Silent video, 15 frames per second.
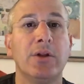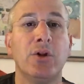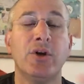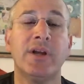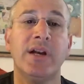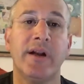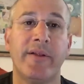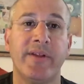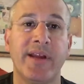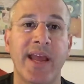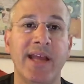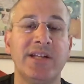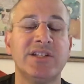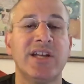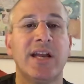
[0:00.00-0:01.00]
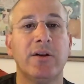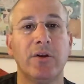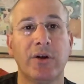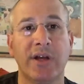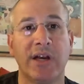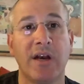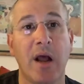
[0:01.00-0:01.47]
look at it on the case, and
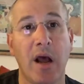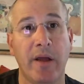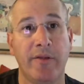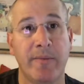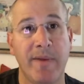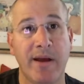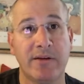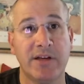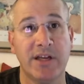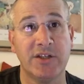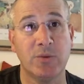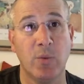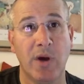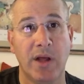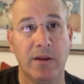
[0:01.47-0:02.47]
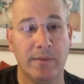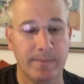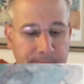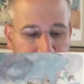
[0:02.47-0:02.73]
look at it on the mount as well.